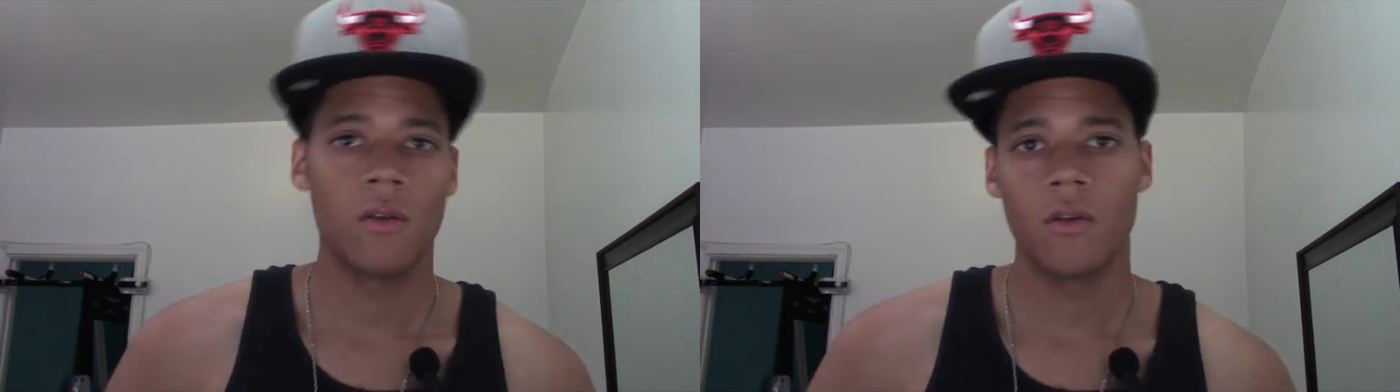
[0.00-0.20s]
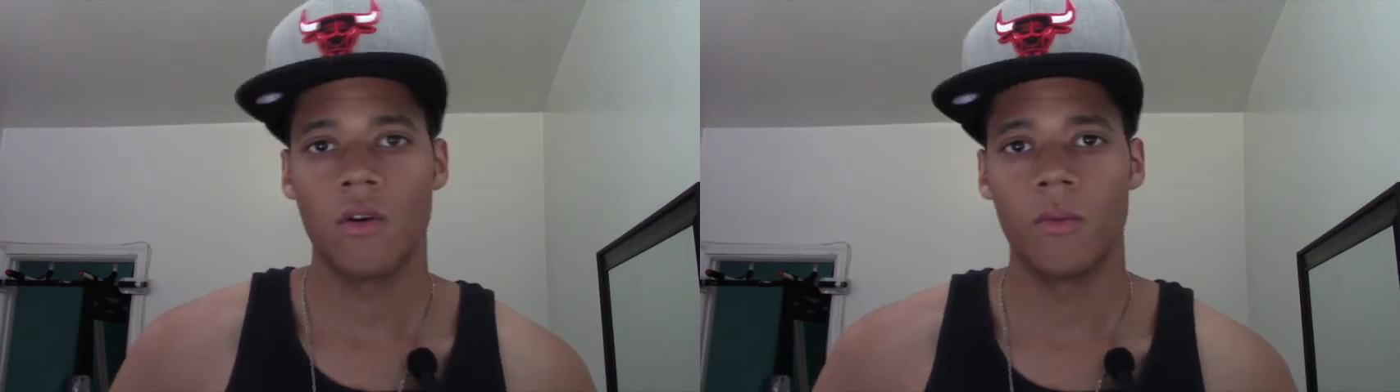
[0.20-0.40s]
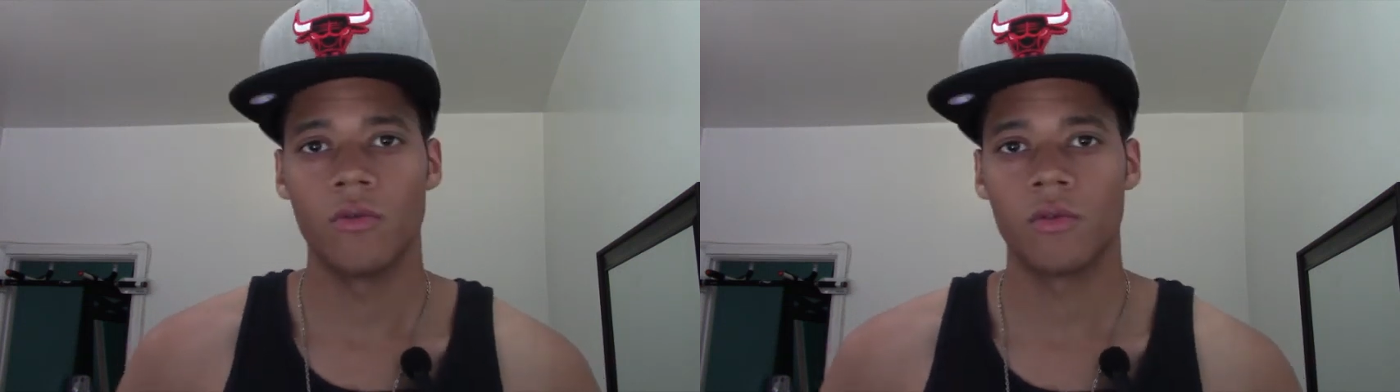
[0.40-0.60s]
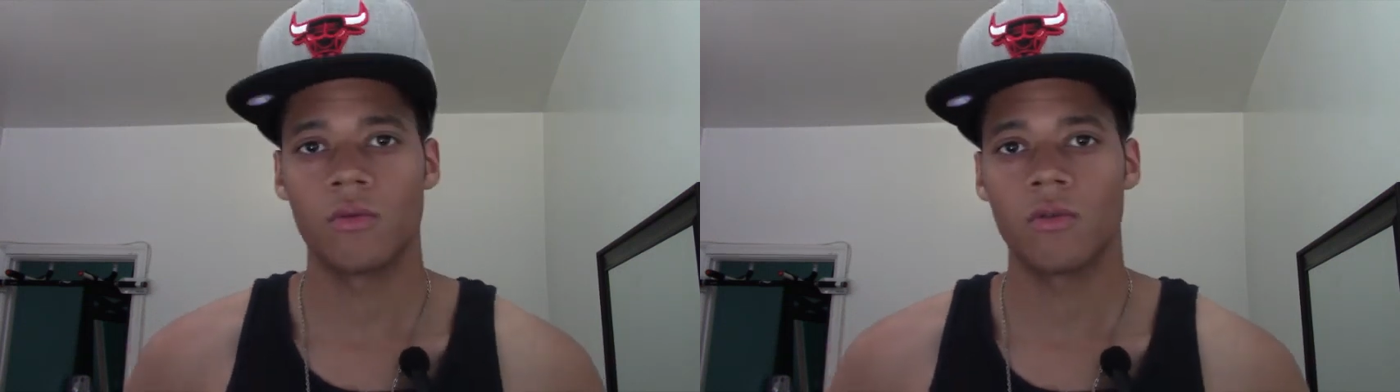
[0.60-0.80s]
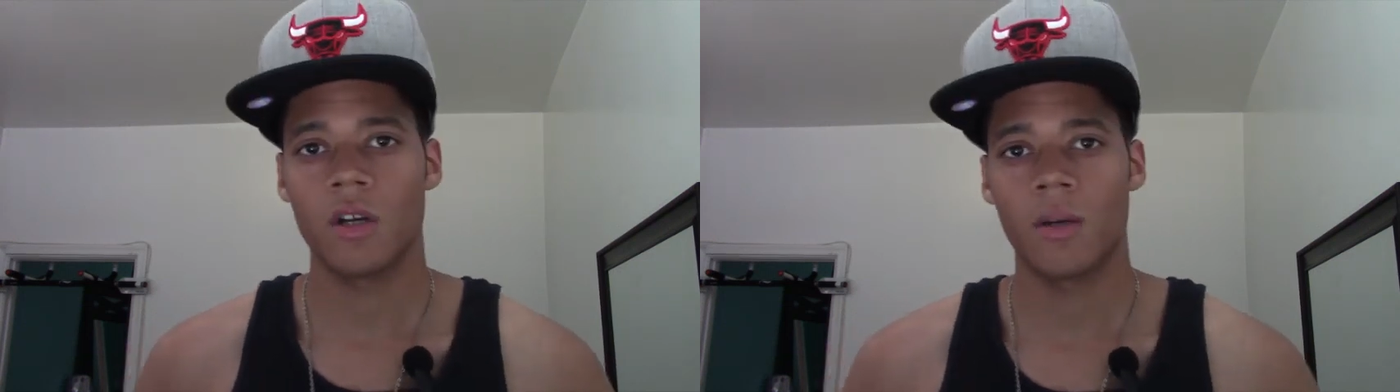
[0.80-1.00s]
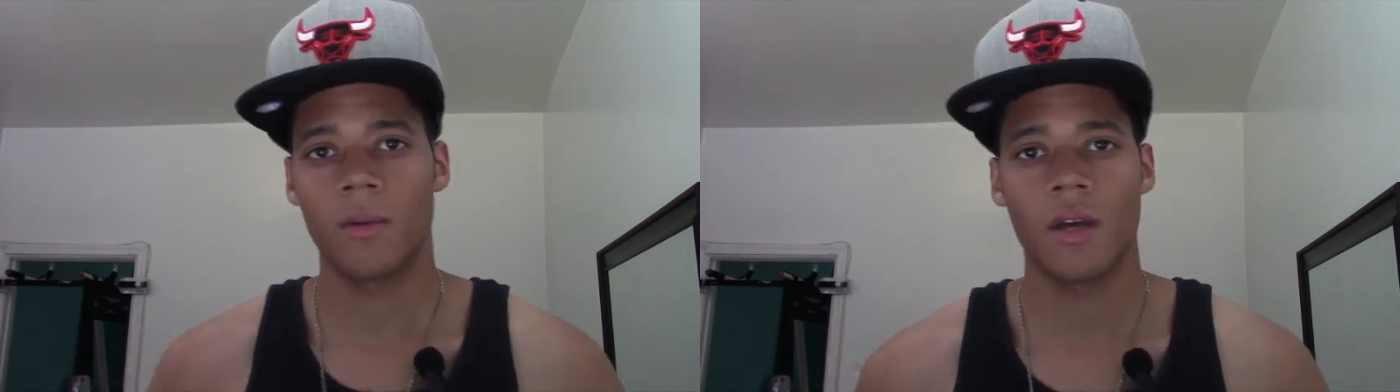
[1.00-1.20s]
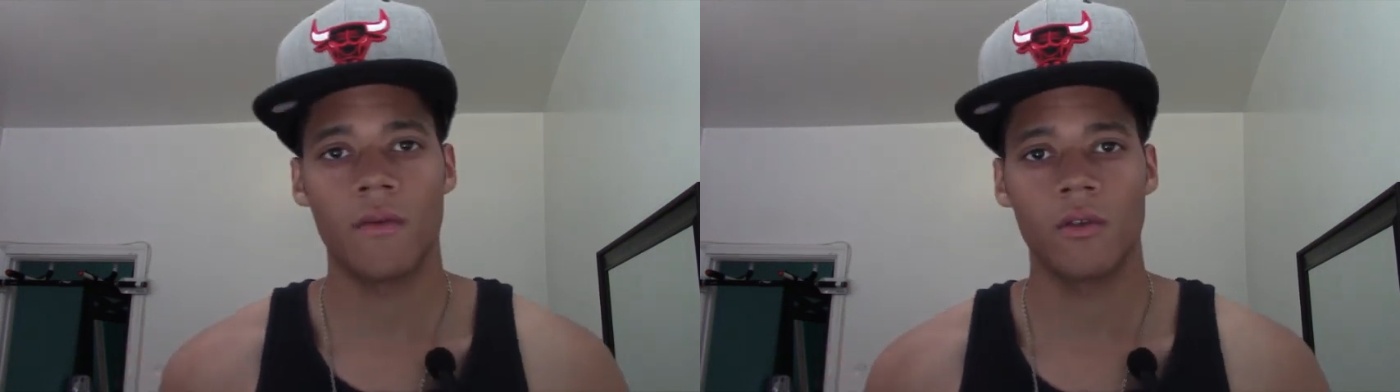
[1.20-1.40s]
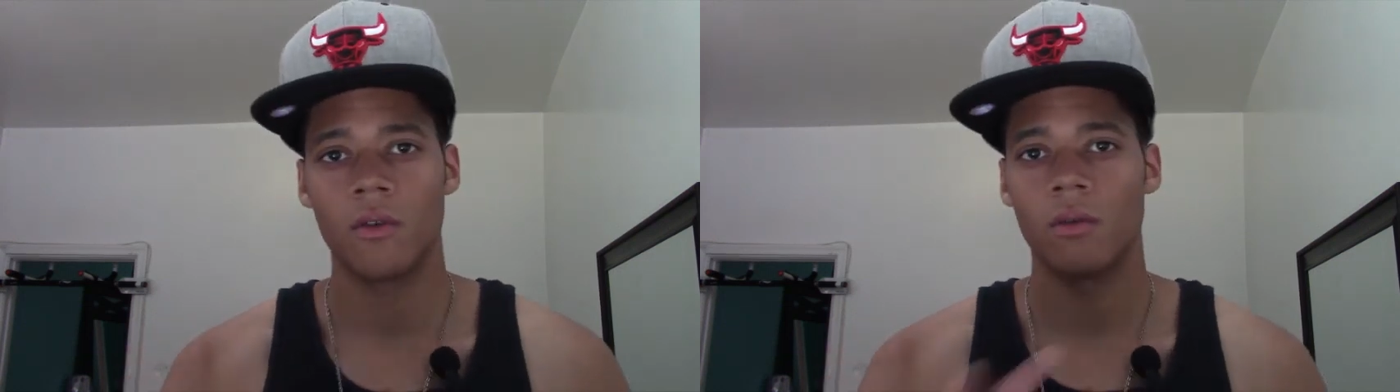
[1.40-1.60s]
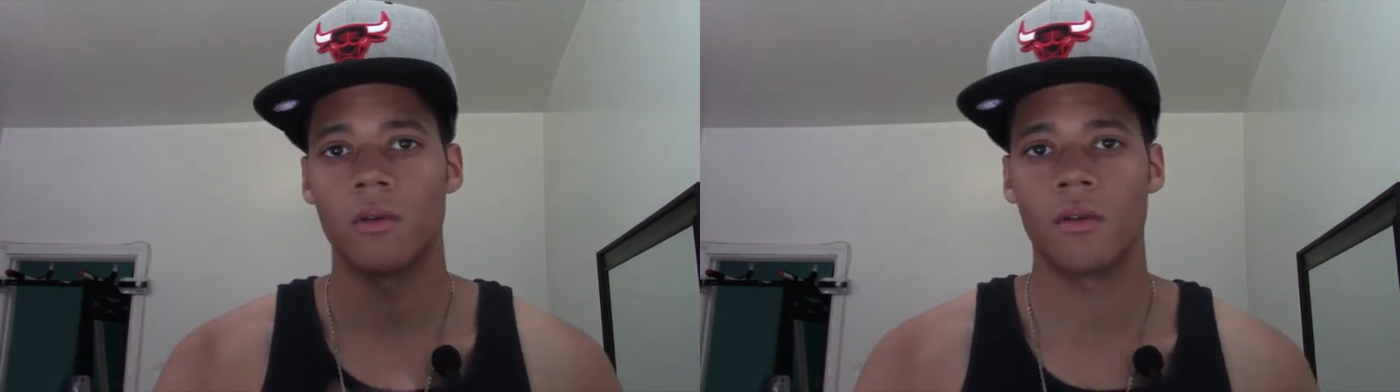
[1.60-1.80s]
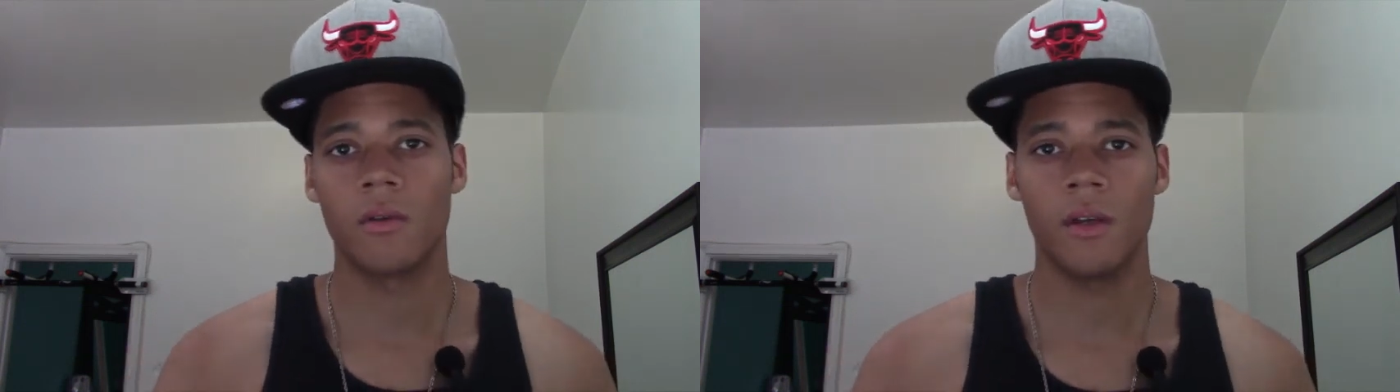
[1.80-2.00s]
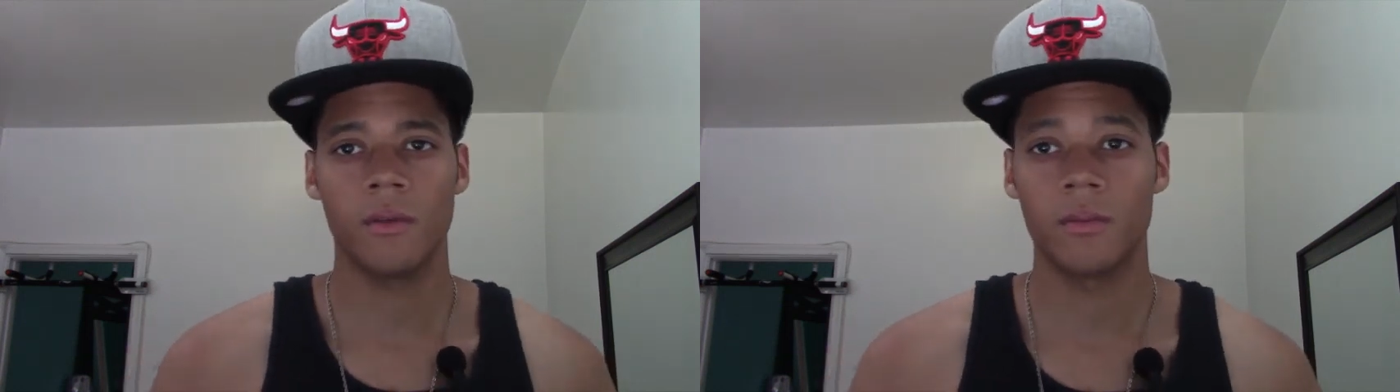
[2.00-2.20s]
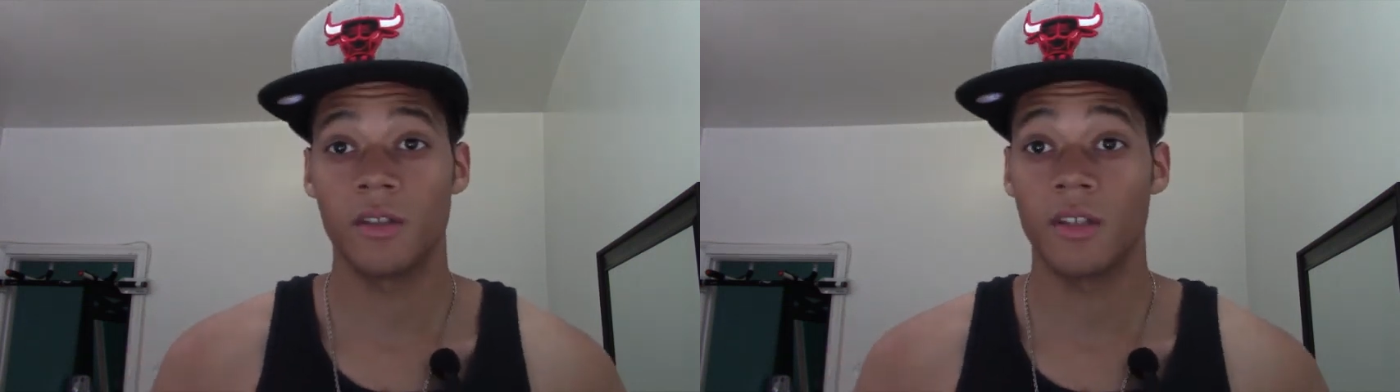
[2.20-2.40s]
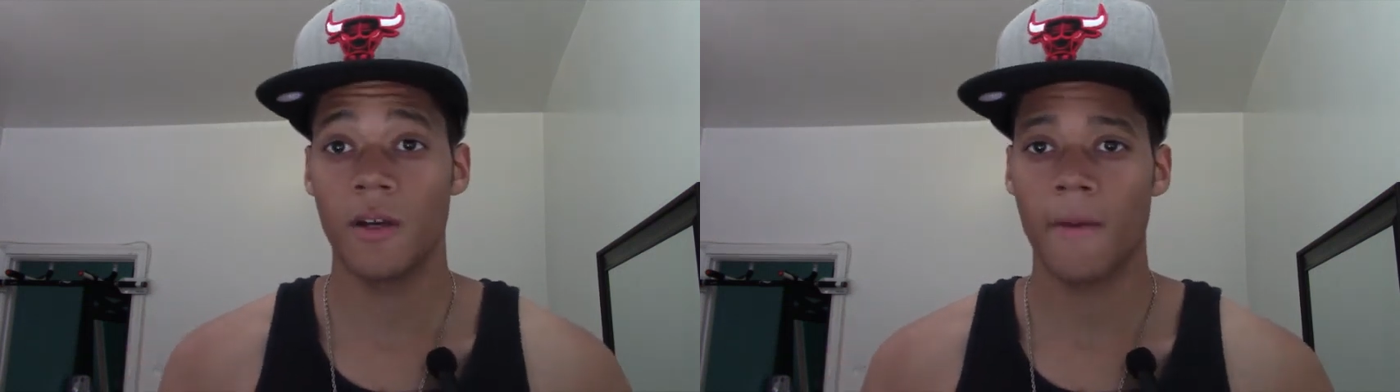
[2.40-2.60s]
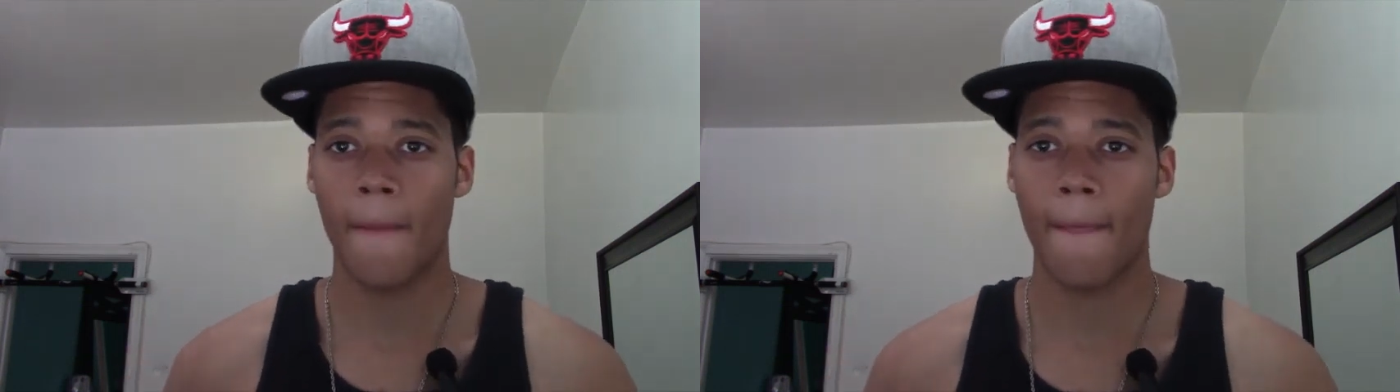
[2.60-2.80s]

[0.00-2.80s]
Hope you subscribe and have a good one. All right, peace out.